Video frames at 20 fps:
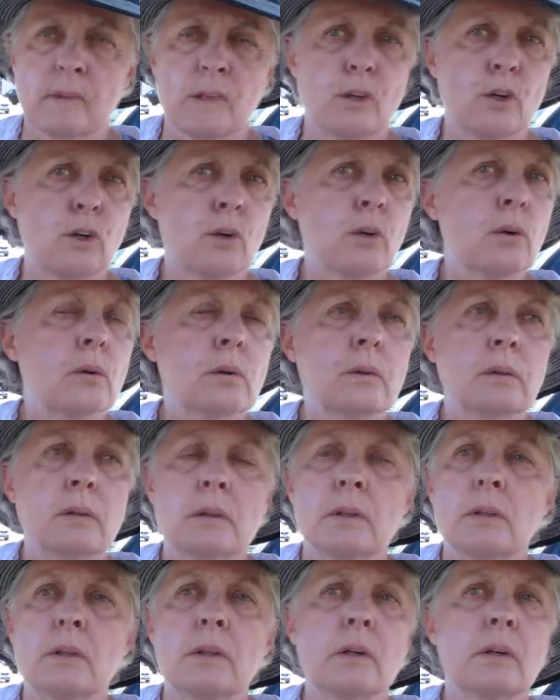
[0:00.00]
No,
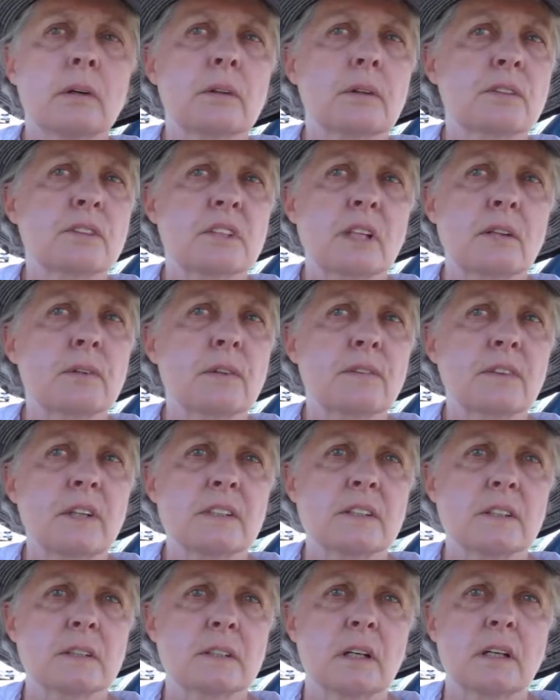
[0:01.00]
there's several
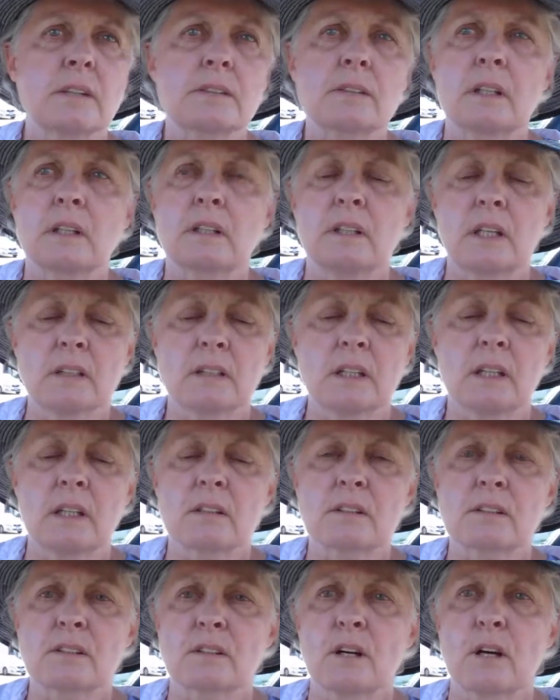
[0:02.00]
things it does. It
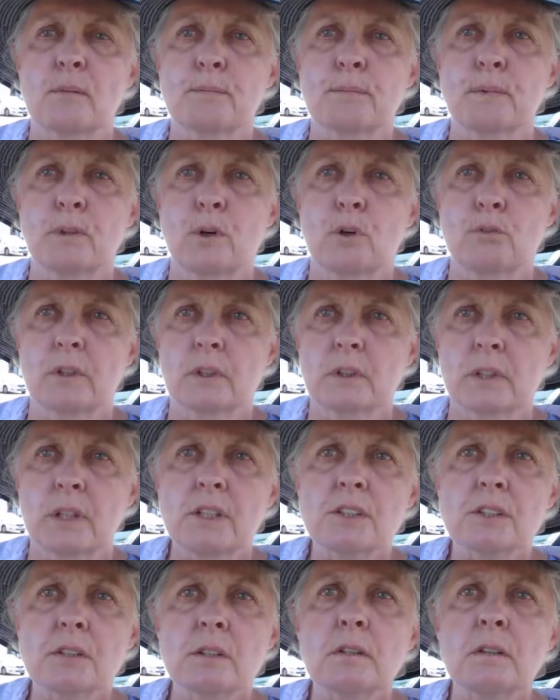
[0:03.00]
can stop
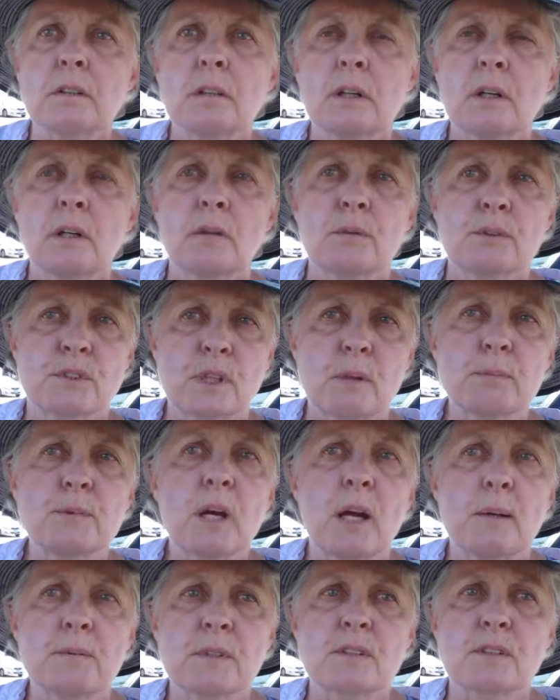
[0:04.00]
ovulation.
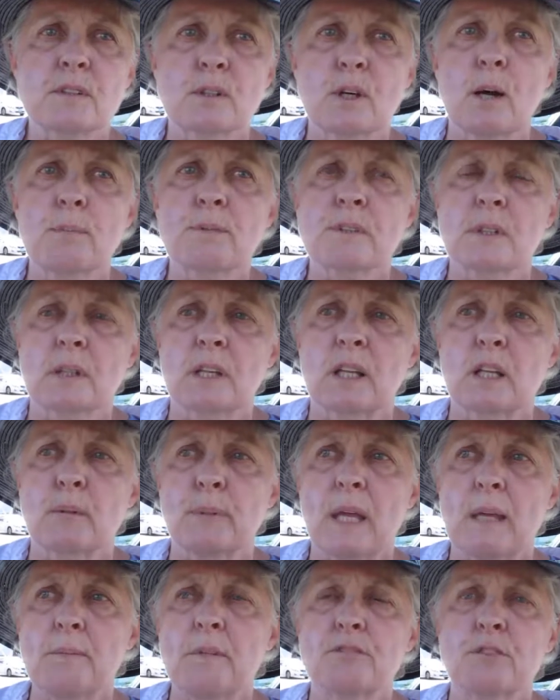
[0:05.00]
Sometimes it stops the little
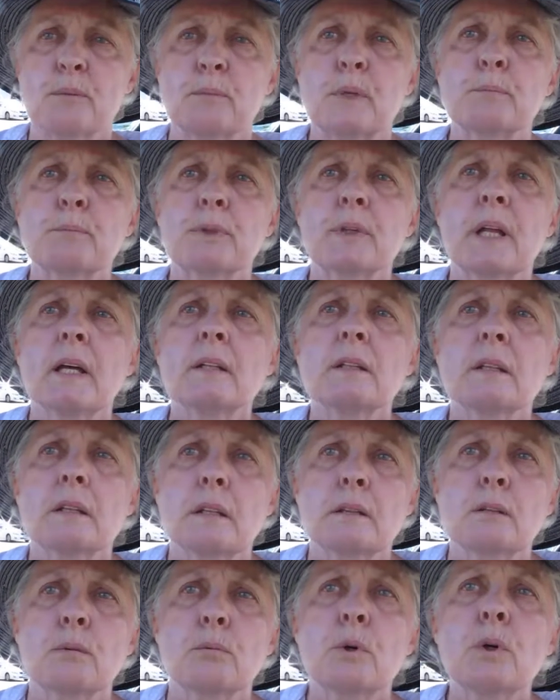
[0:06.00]
baby from implanting
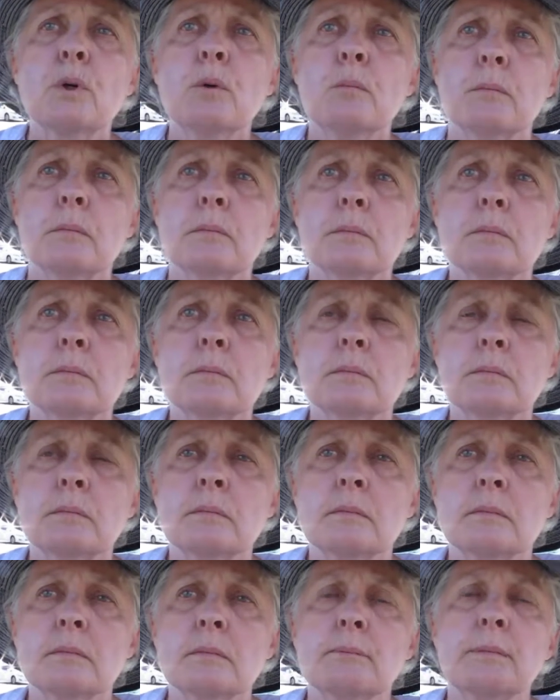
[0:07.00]
in the womb.
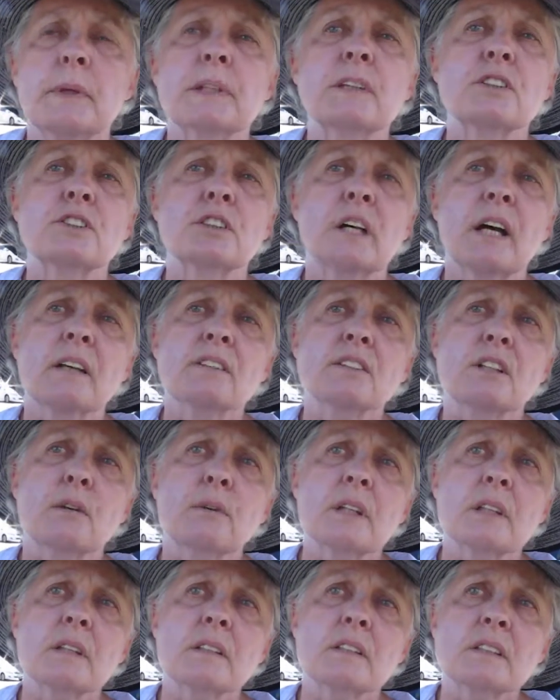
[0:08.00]
But the child's
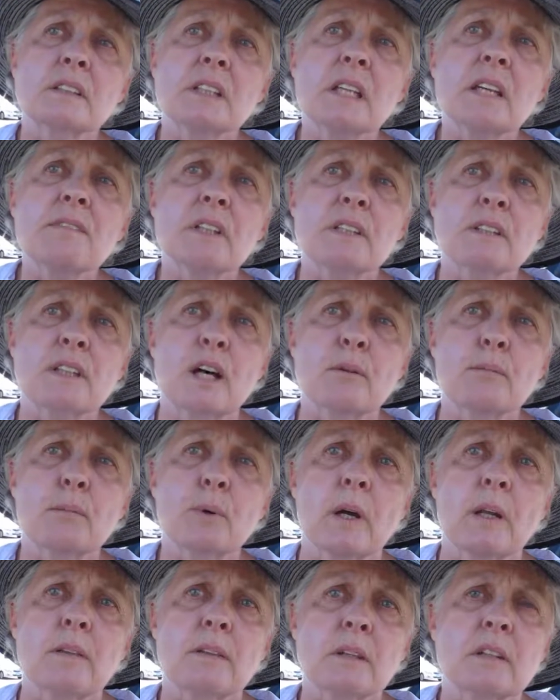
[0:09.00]
already conceived at that
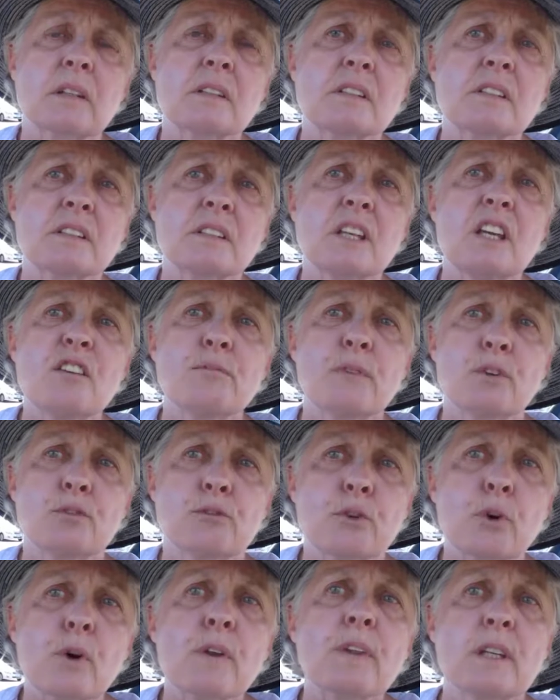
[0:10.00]
point. They're conceived
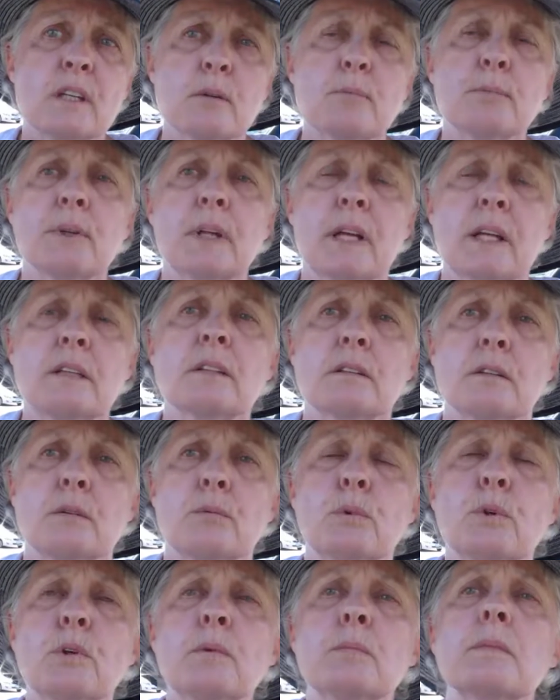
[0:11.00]
before the implant in the
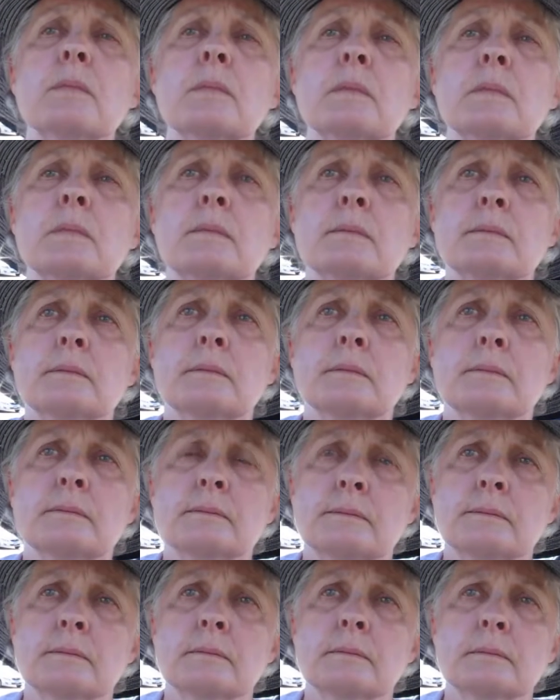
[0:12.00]

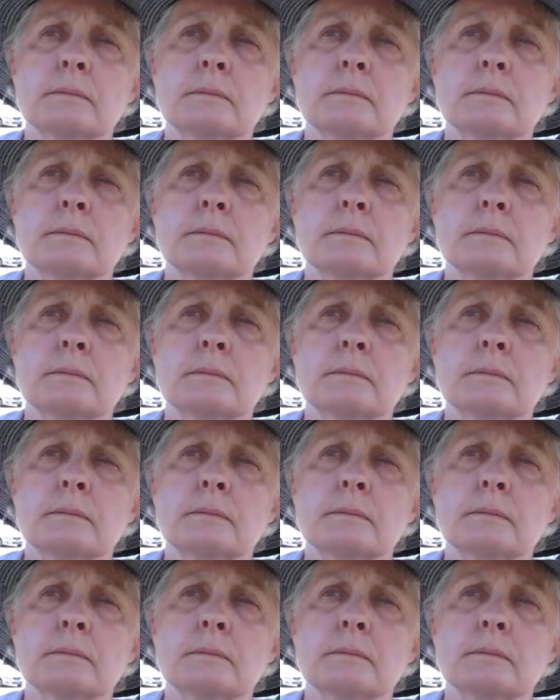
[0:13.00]
womb.